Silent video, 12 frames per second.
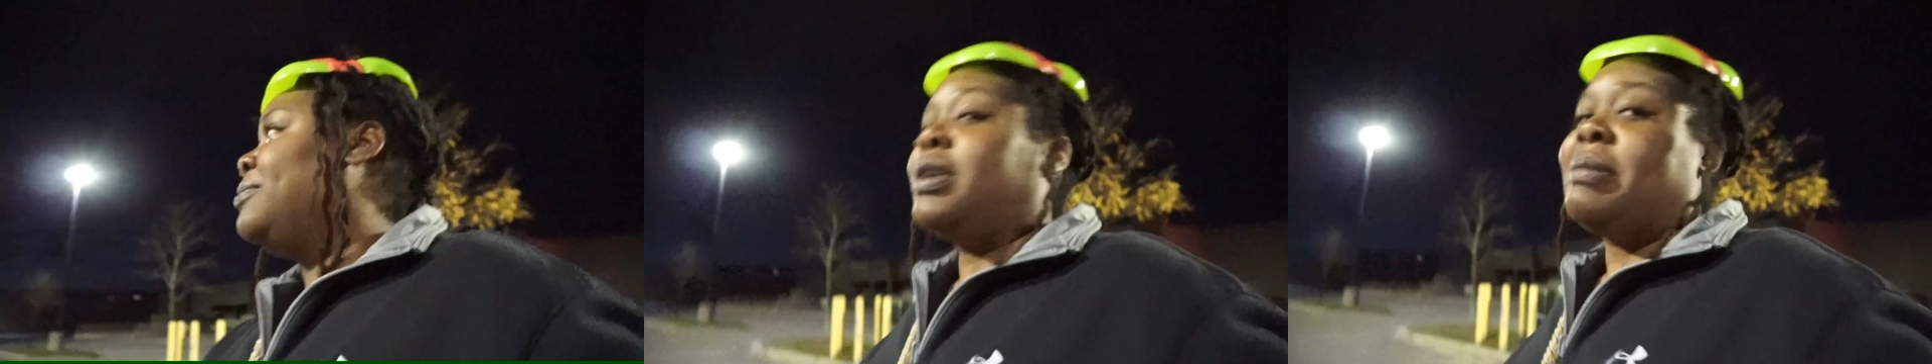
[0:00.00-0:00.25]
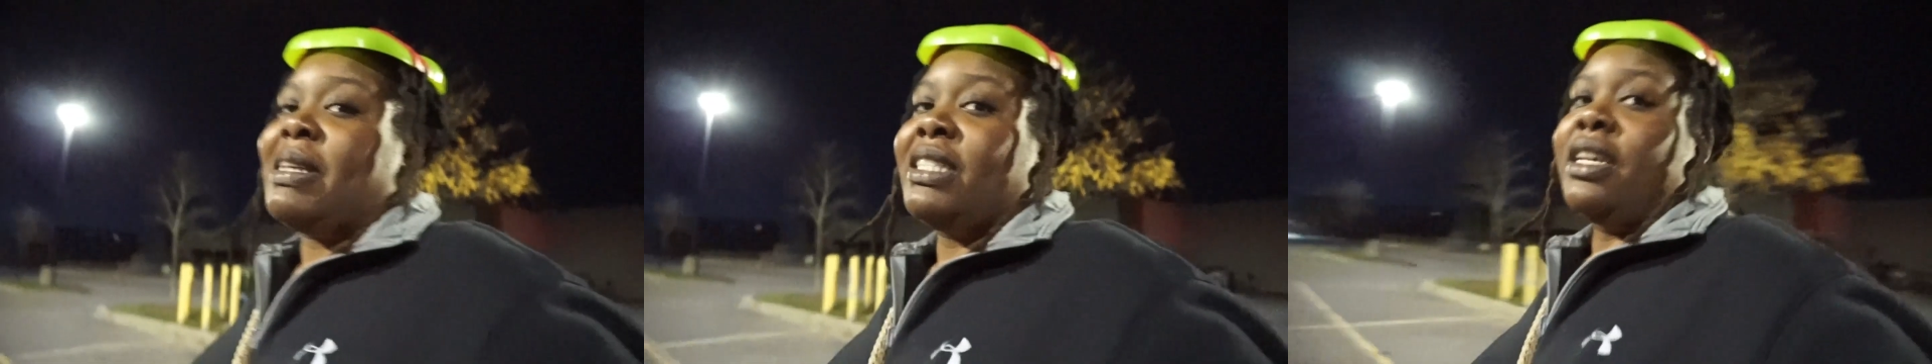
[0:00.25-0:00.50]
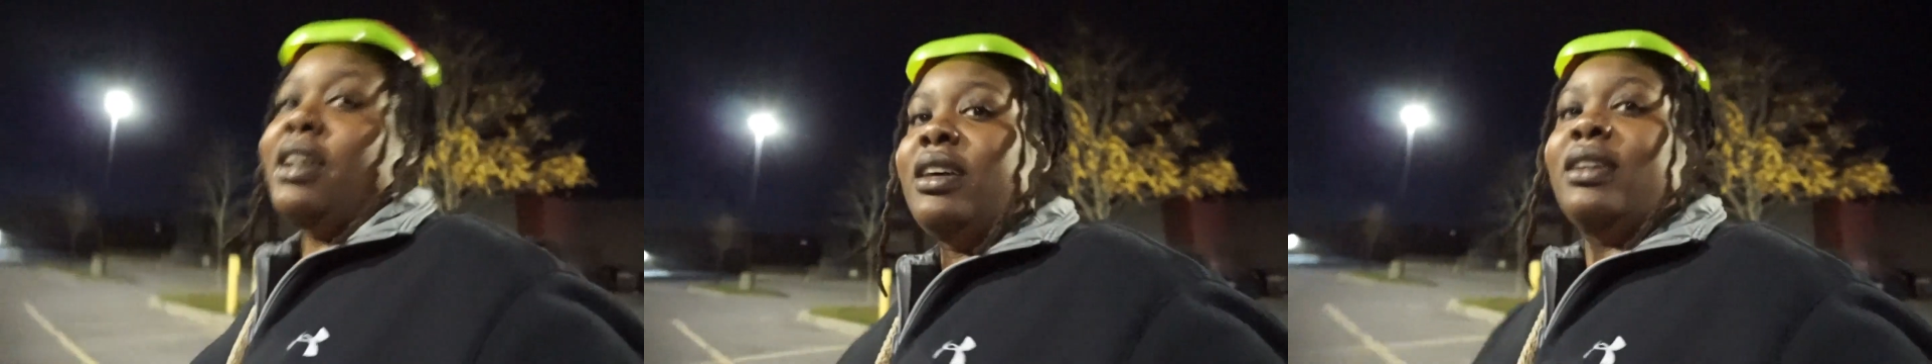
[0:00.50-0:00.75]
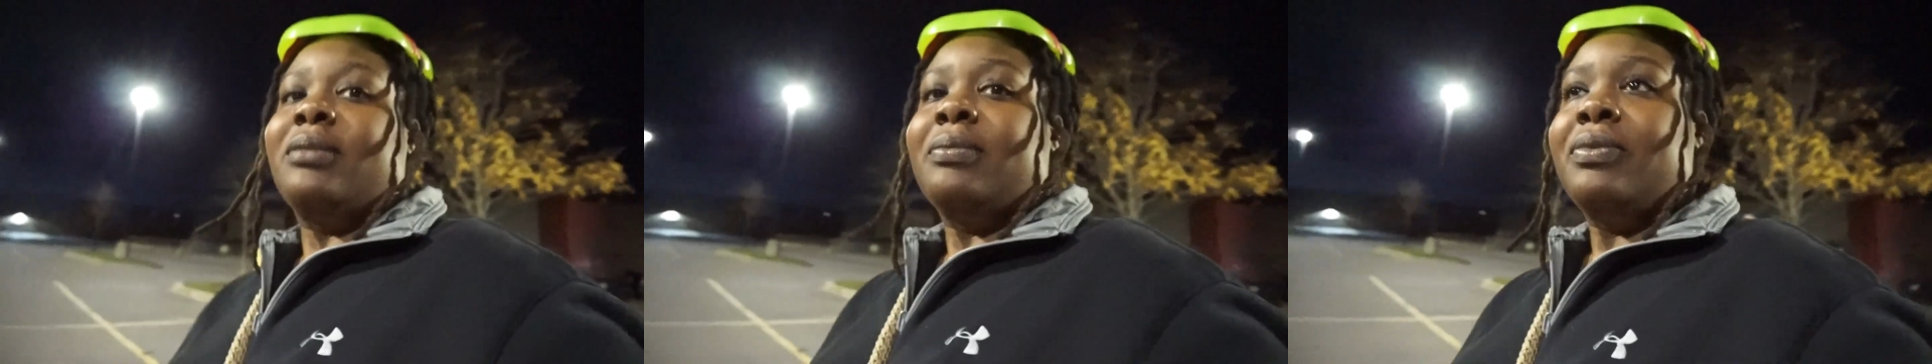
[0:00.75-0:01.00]
We're about
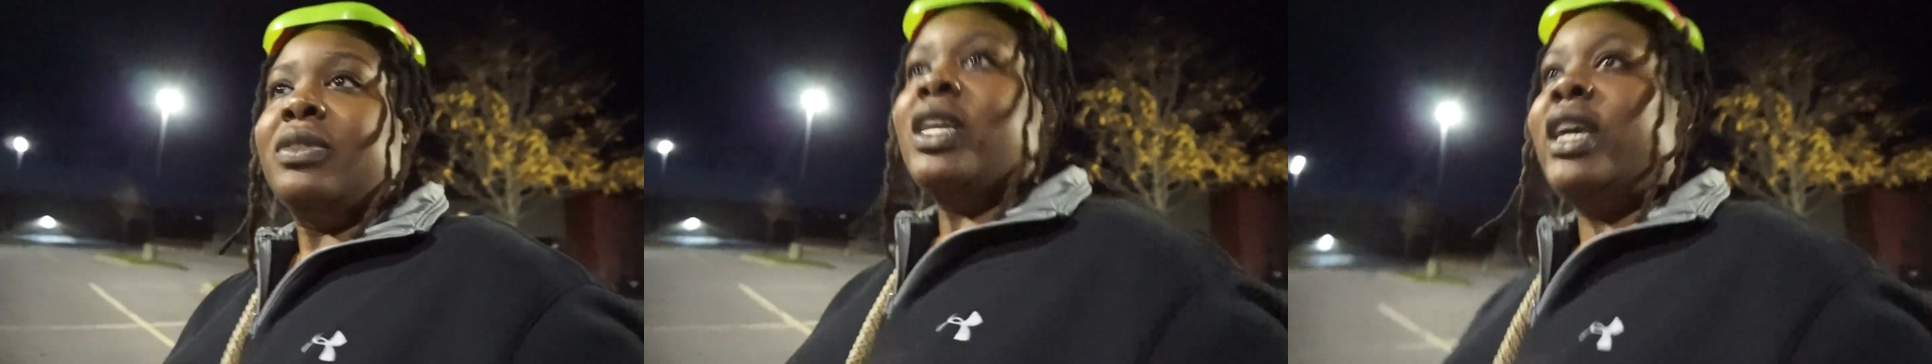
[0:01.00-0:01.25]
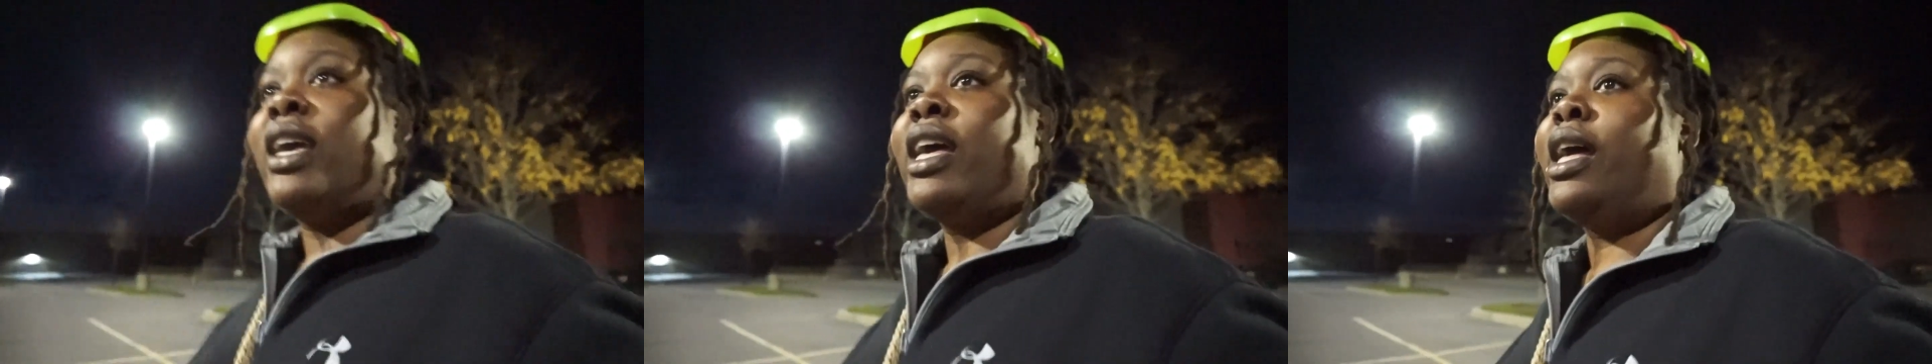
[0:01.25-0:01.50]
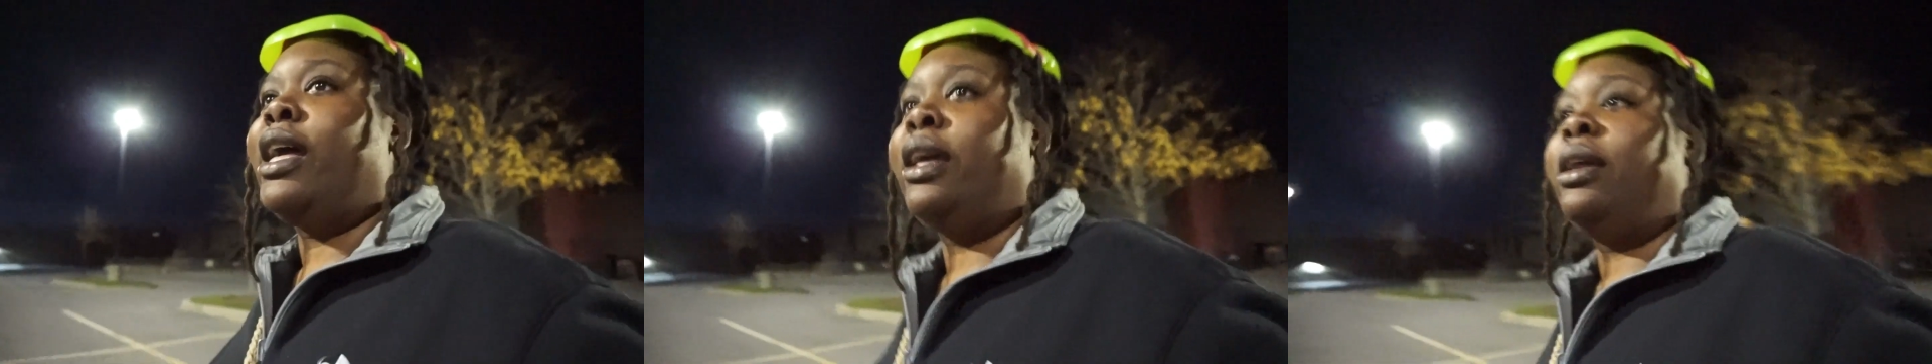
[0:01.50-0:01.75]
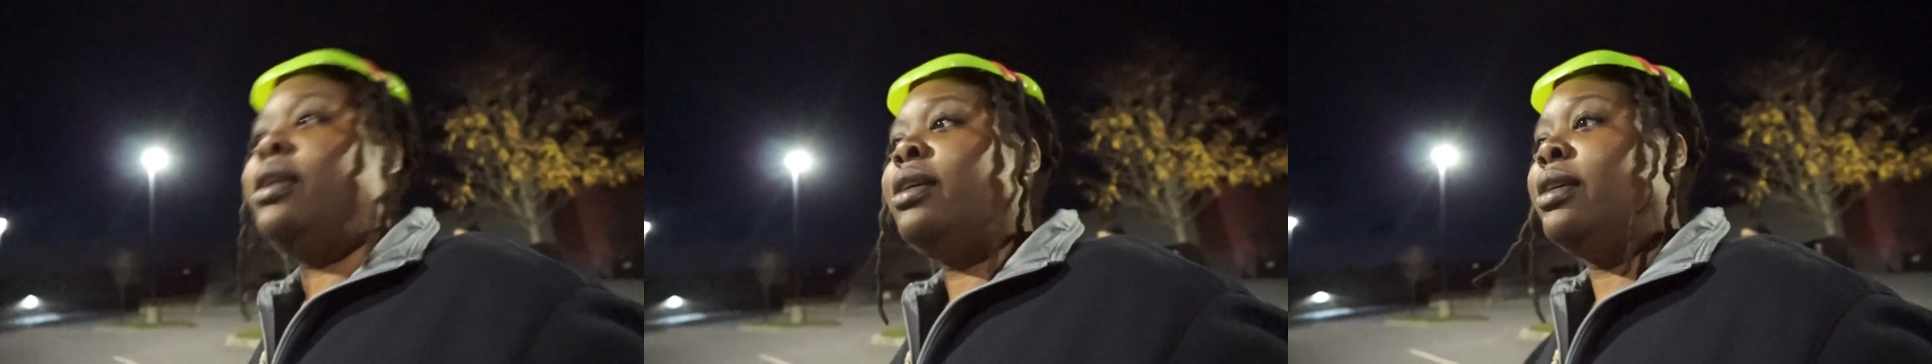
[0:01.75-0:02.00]
to head